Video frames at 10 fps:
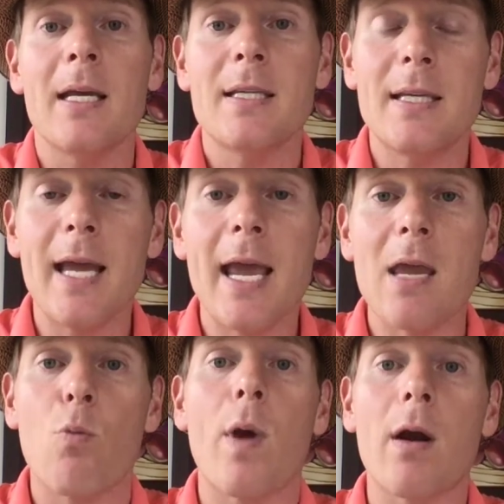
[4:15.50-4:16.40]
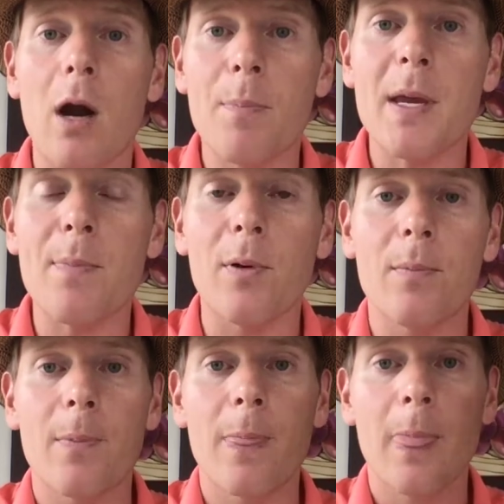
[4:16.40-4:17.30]
Today, where are people?
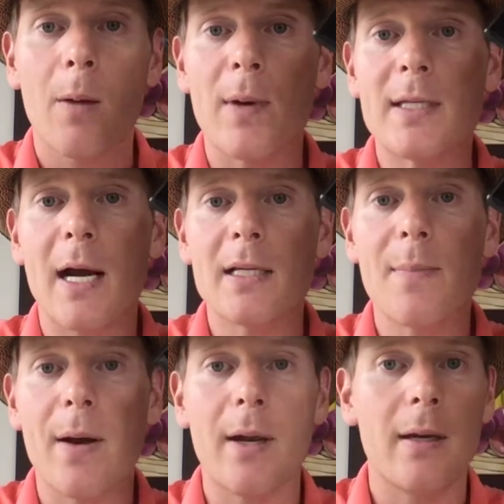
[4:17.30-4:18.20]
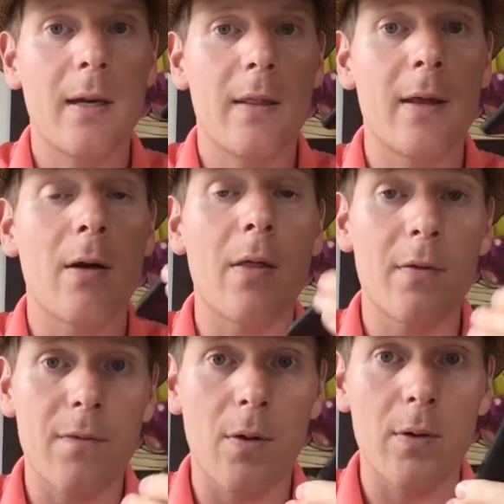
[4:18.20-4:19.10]
We talked about it. They're on
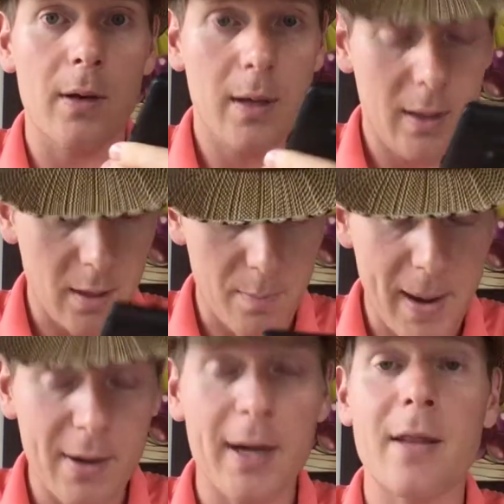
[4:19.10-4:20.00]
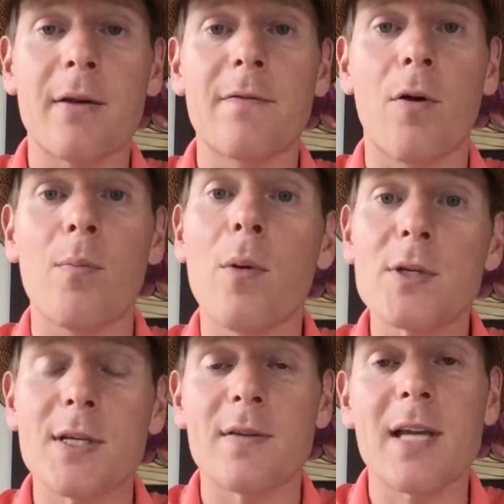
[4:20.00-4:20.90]
their phone. They're buried in their phone
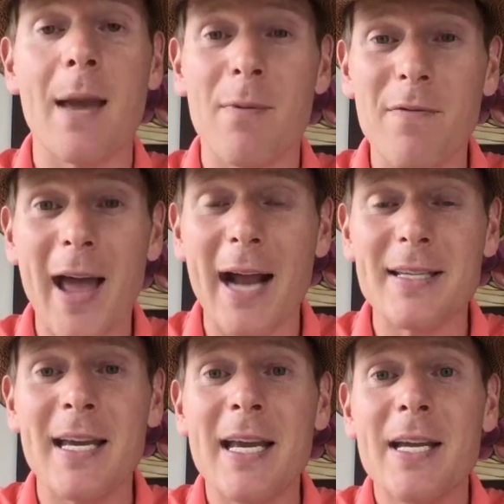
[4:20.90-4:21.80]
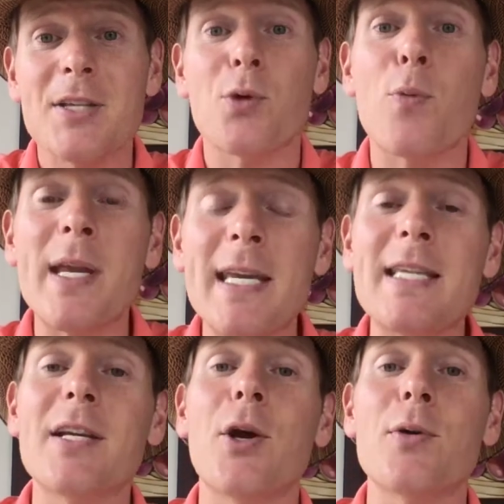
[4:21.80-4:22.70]
most of the time, in fact. So we
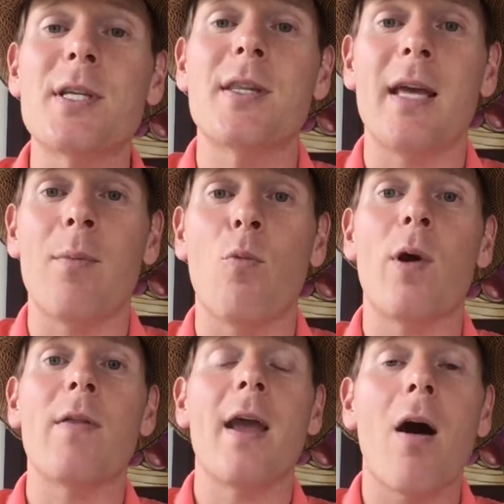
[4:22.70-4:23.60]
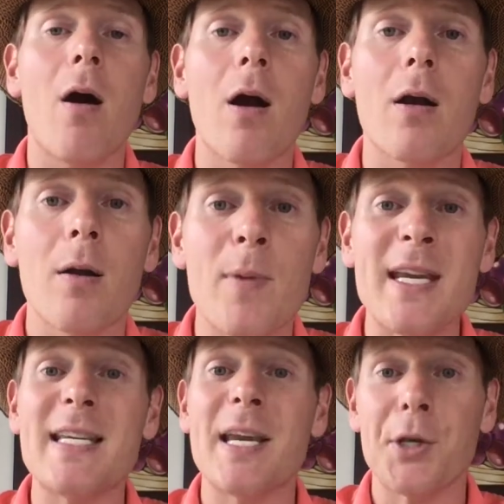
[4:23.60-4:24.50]
need to go to them where they are, and we
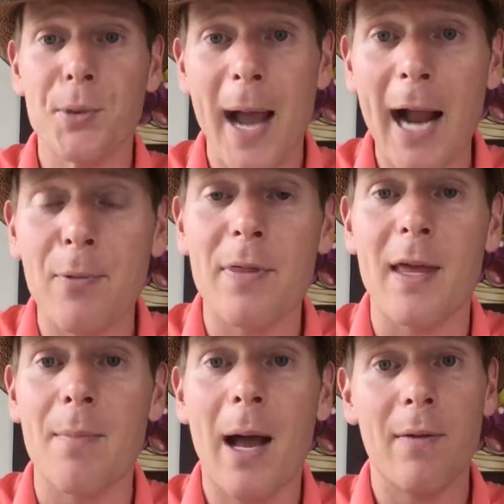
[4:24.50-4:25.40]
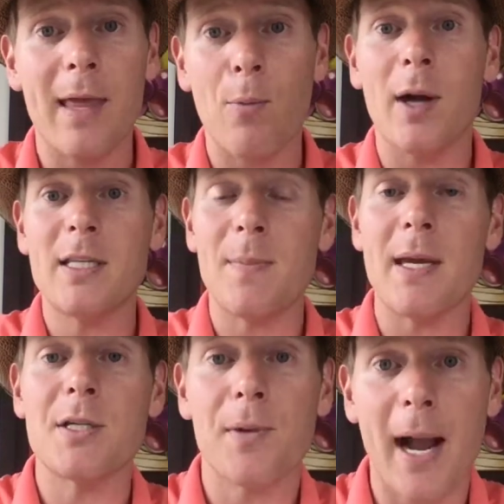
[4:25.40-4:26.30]
need to interact with them how they want to
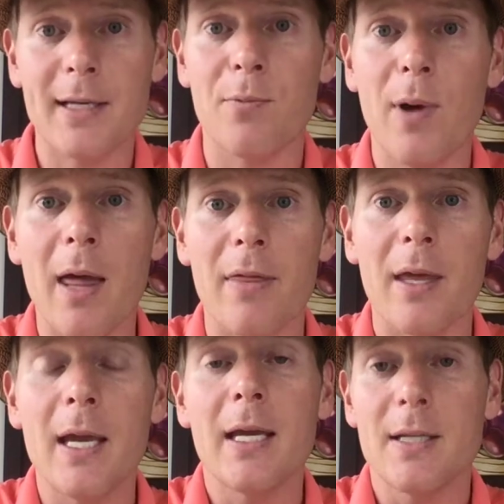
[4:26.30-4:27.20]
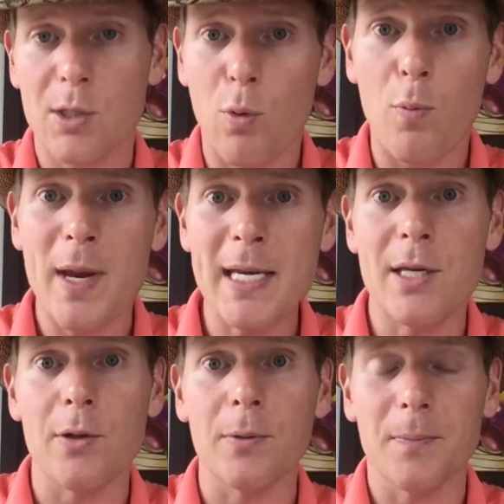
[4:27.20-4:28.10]
be interacted with. So what we
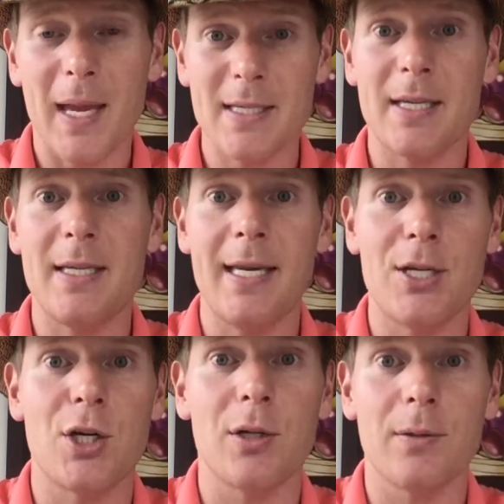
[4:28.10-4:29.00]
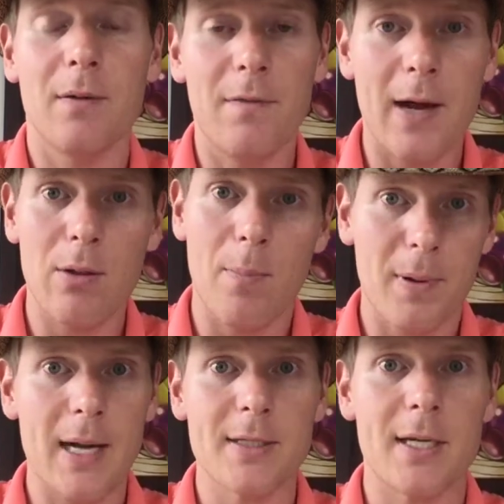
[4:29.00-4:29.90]
do is a digital follow-up
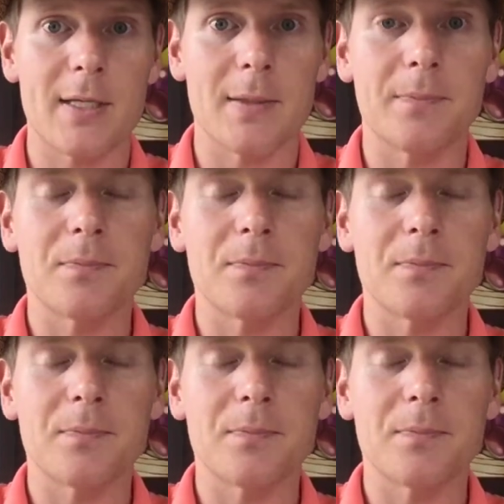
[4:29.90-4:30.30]
process.